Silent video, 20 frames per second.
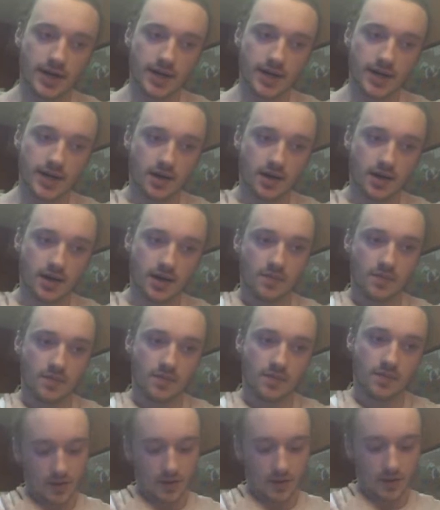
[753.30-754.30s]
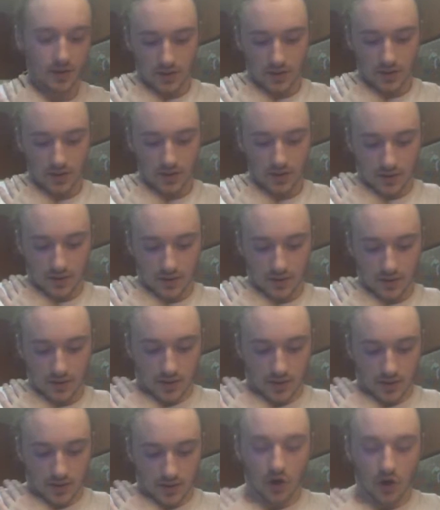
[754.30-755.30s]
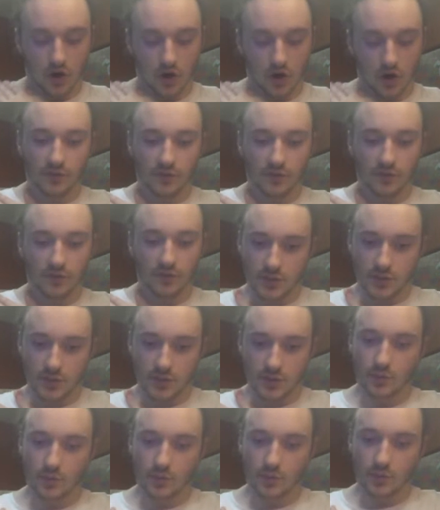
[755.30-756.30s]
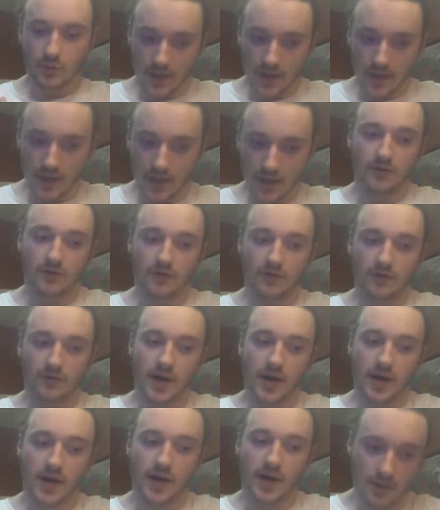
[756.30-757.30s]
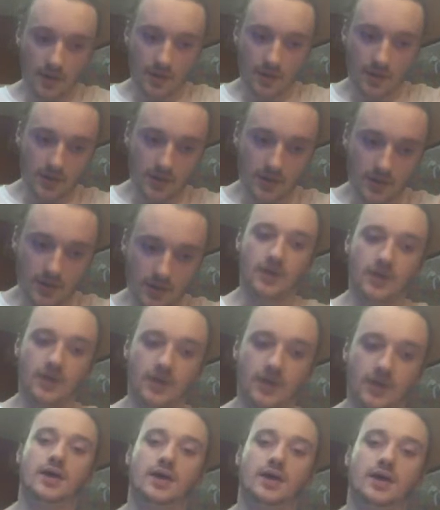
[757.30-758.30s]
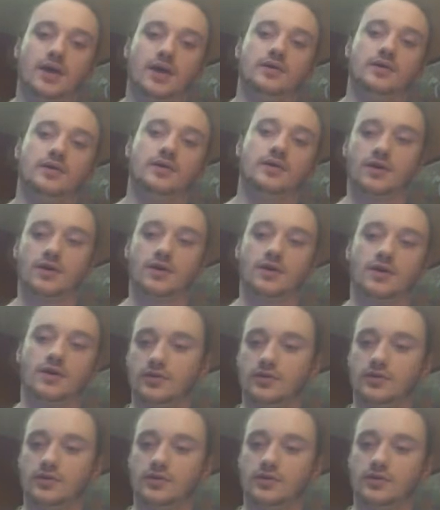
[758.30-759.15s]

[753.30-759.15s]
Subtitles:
Miami, and I started YouTubing Paralympic sports, and